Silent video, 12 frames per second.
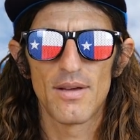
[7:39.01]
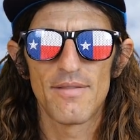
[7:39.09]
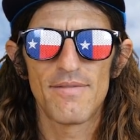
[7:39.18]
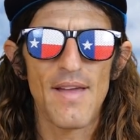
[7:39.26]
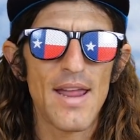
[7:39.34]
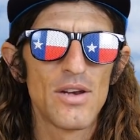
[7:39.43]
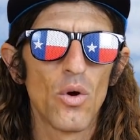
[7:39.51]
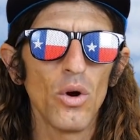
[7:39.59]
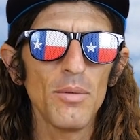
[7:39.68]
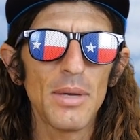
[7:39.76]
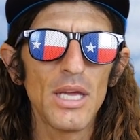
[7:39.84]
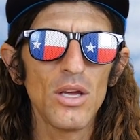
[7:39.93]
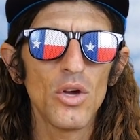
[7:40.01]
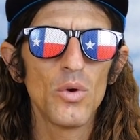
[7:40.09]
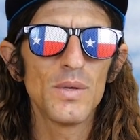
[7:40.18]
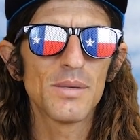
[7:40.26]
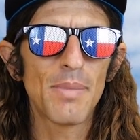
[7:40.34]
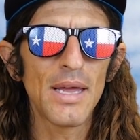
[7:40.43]
Faye Norby,
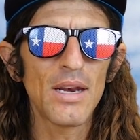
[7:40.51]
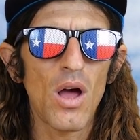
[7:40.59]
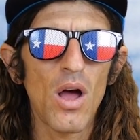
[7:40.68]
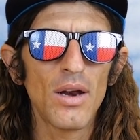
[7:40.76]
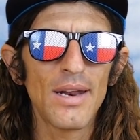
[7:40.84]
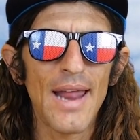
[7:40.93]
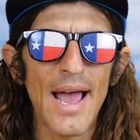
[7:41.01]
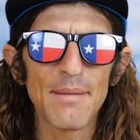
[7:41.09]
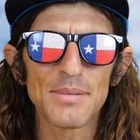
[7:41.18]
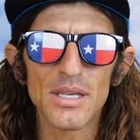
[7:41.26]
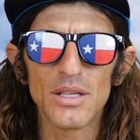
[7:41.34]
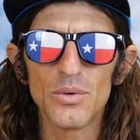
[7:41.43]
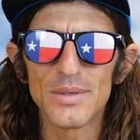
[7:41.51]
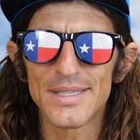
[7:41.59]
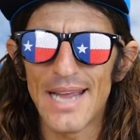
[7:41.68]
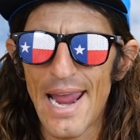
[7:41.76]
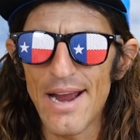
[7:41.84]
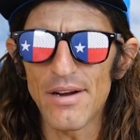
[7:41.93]
who's been on an absolute
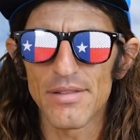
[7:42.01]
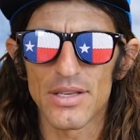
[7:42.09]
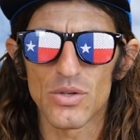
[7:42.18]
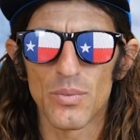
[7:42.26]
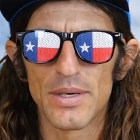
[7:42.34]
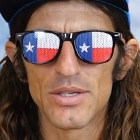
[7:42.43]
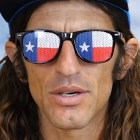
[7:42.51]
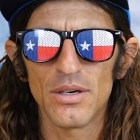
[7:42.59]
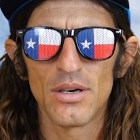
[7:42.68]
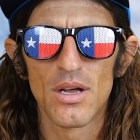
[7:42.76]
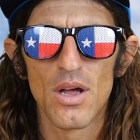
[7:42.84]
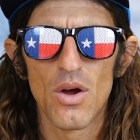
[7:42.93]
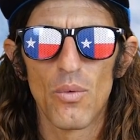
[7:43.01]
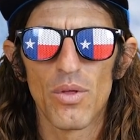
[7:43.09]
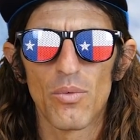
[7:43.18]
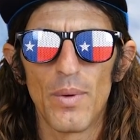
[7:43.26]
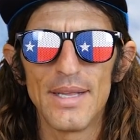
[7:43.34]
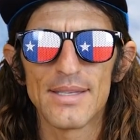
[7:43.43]
tear this winter,
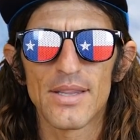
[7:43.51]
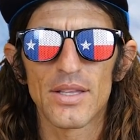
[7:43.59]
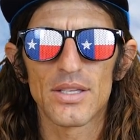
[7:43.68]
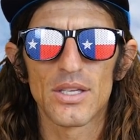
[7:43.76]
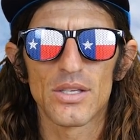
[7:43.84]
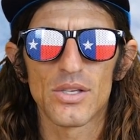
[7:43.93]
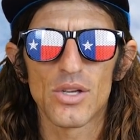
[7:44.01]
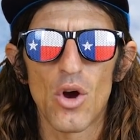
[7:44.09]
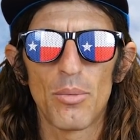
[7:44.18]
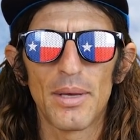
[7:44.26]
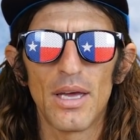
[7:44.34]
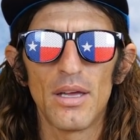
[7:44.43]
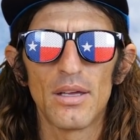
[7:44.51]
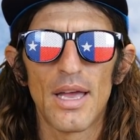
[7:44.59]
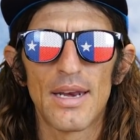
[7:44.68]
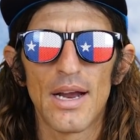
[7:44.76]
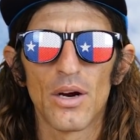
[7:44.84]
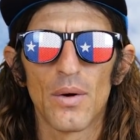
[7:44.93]
with wins at the Tuscobia
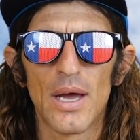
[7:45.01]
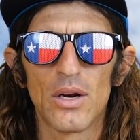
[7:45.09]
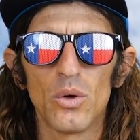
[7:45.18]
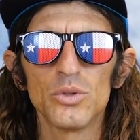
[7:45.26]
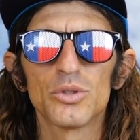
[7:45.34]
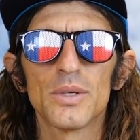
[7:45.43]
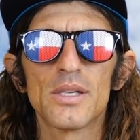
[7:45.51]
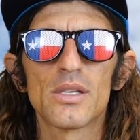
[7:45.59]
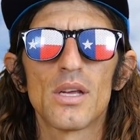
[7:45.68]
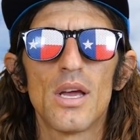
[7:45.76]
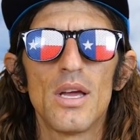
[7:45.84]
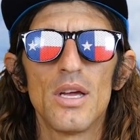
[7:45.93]
and Arrowhead Ultras,